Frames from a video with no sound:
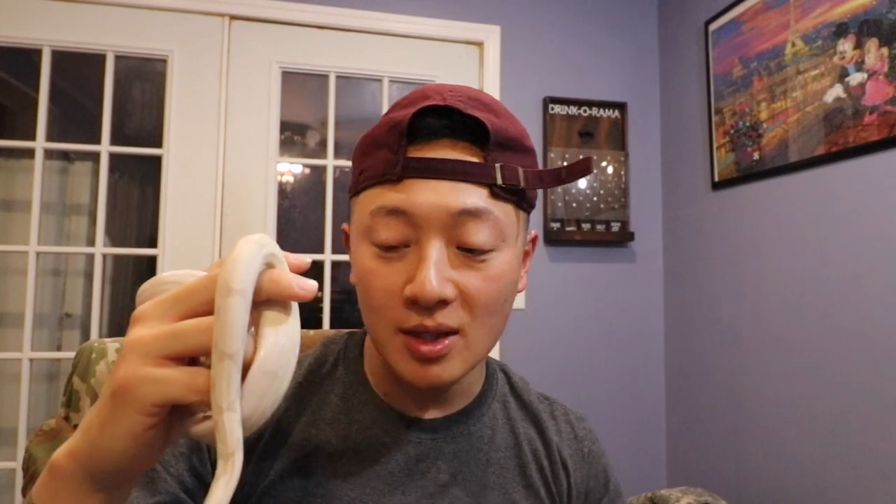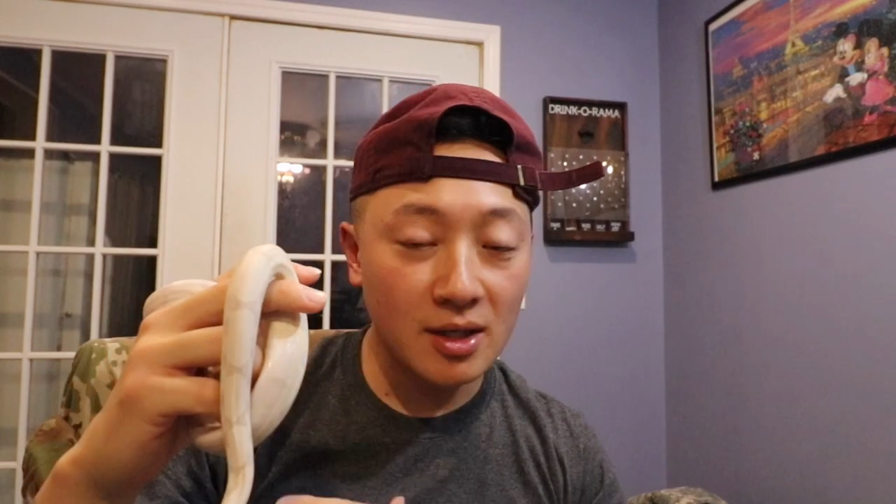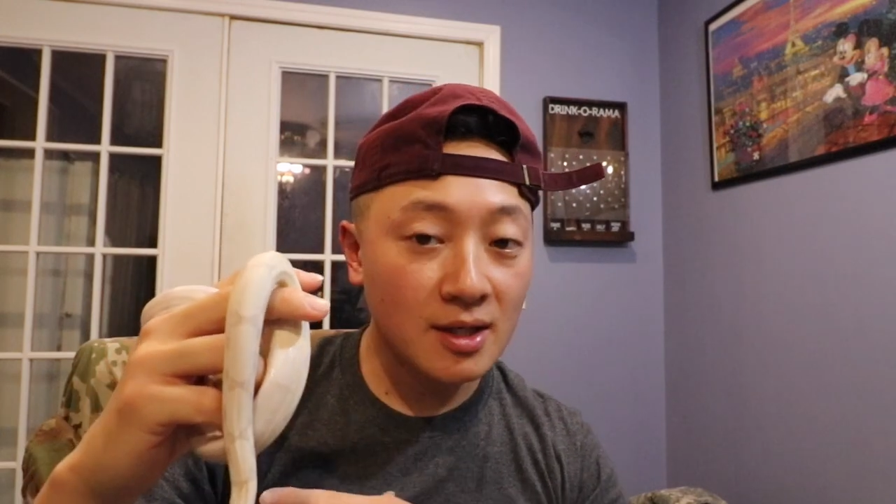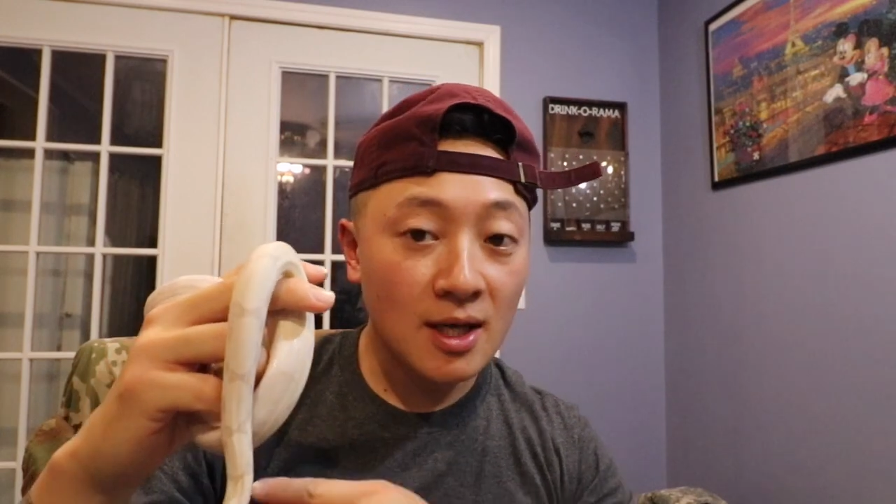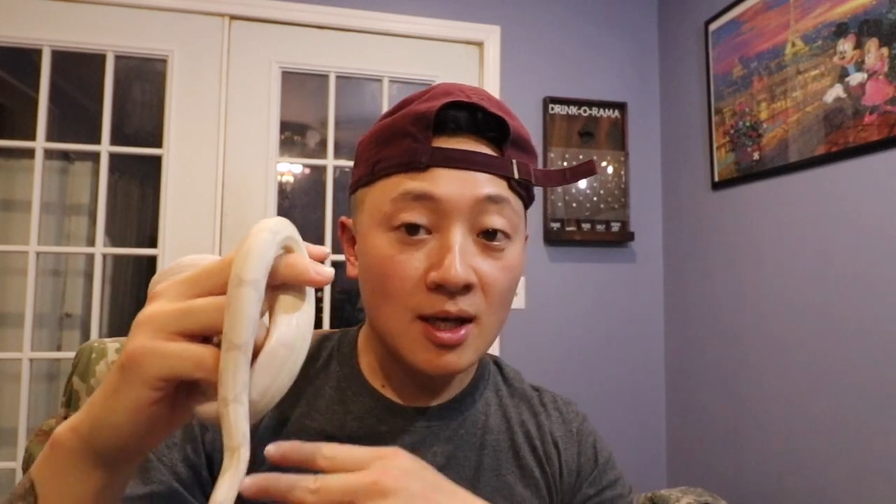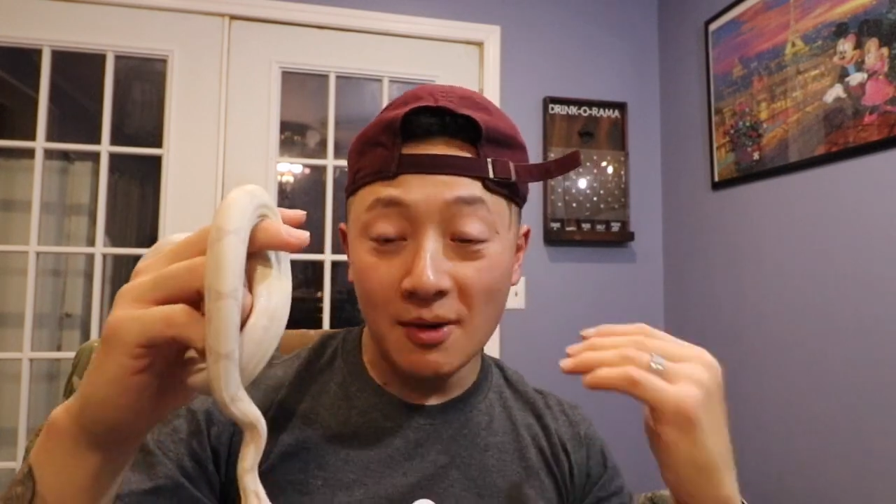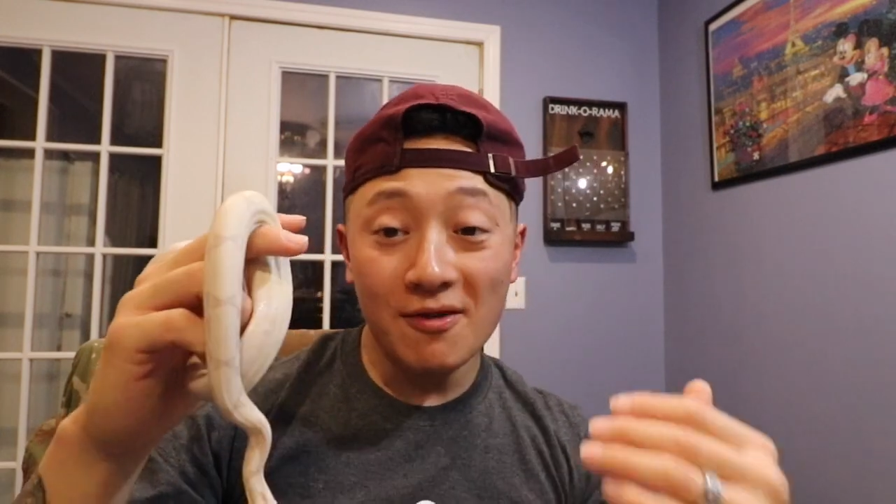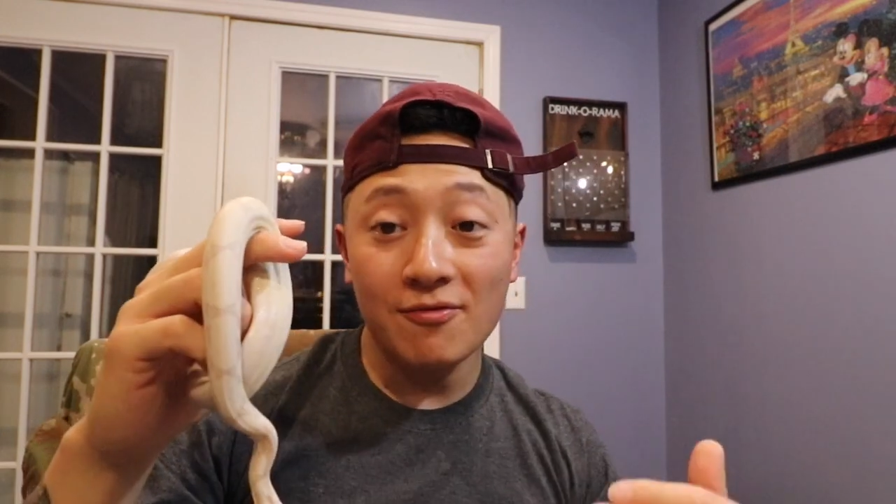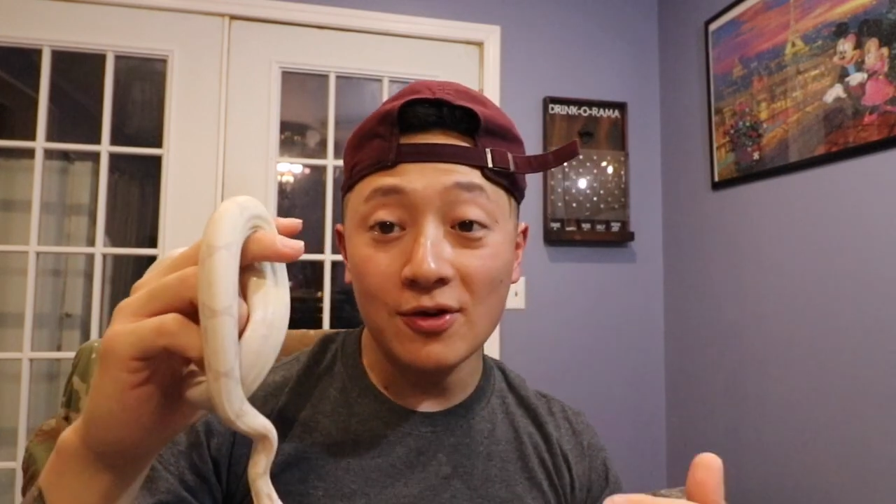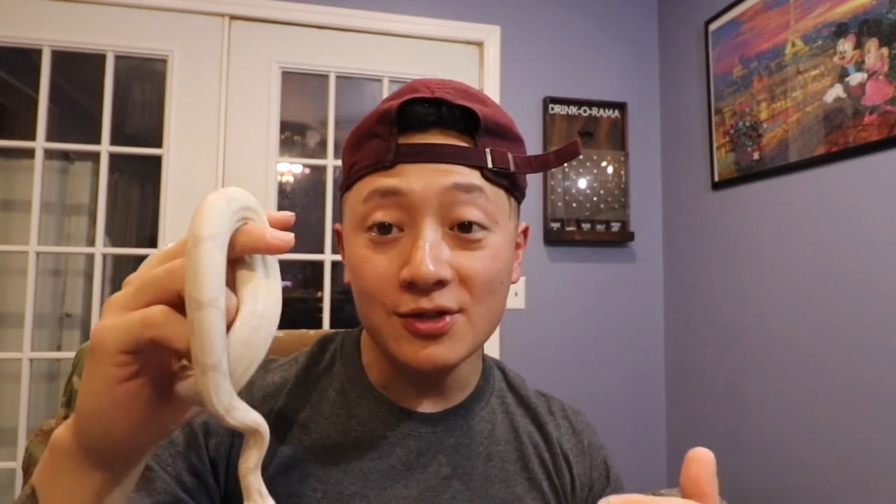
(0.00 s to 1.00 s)
but
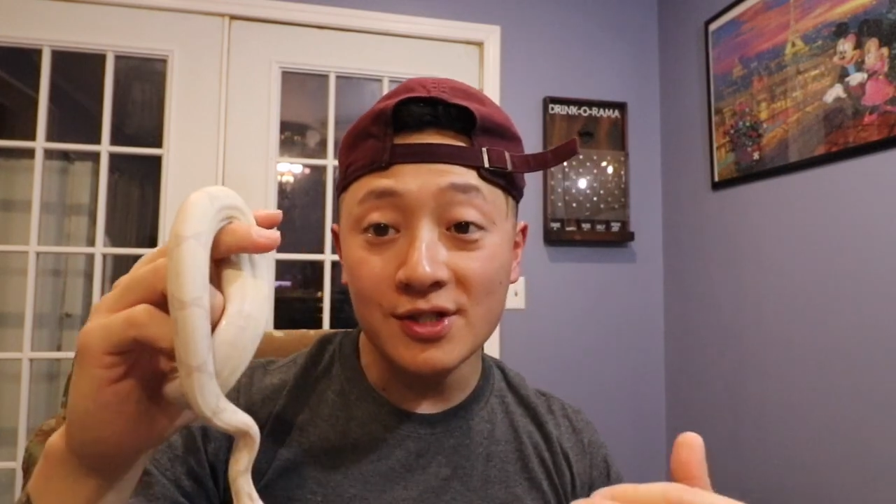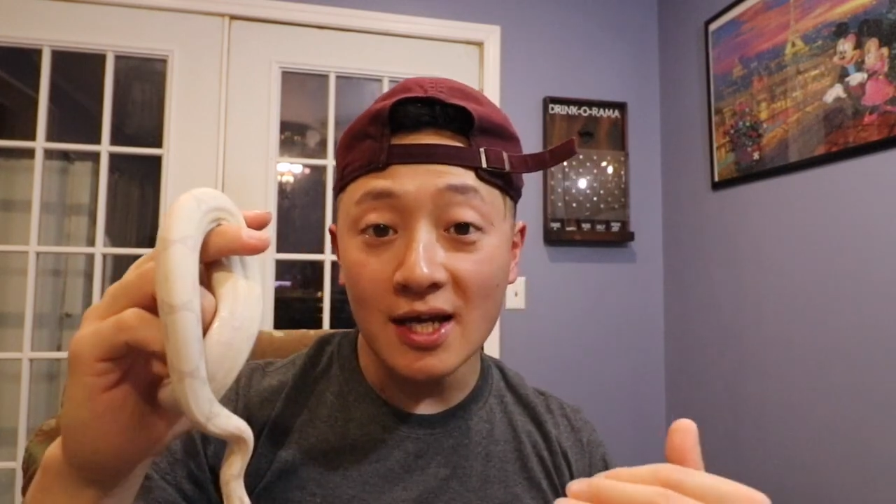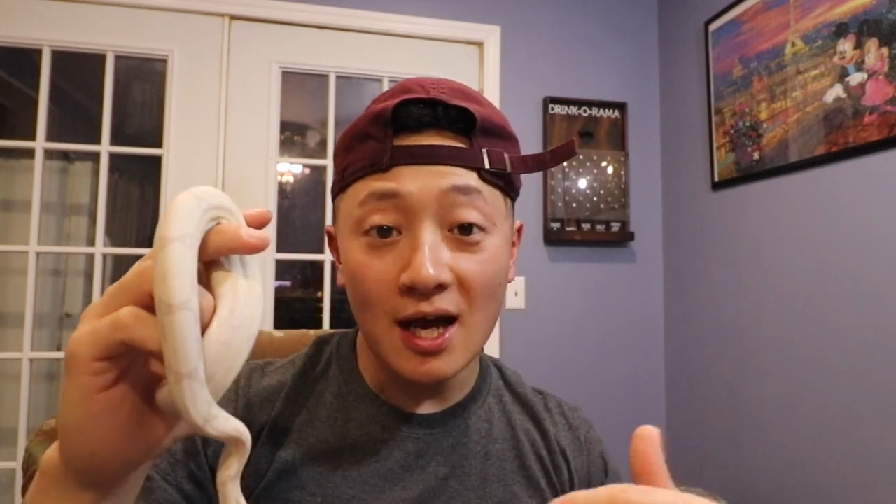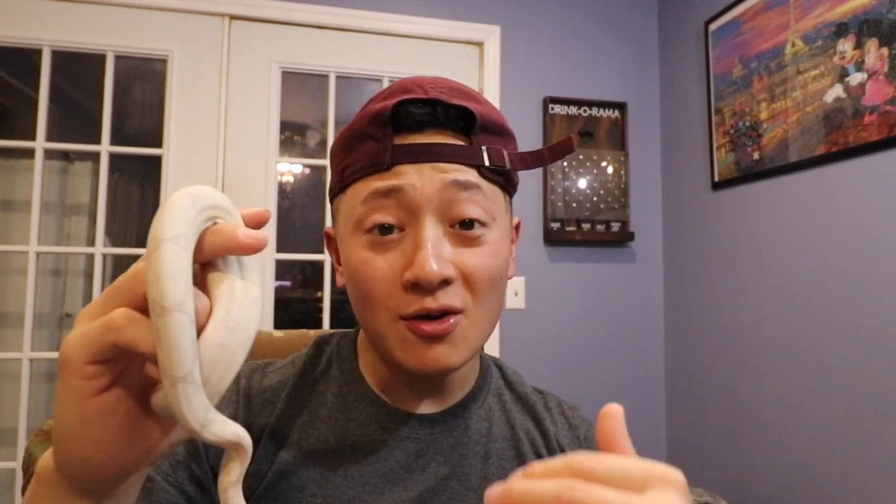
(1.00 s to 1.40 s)
my first snake,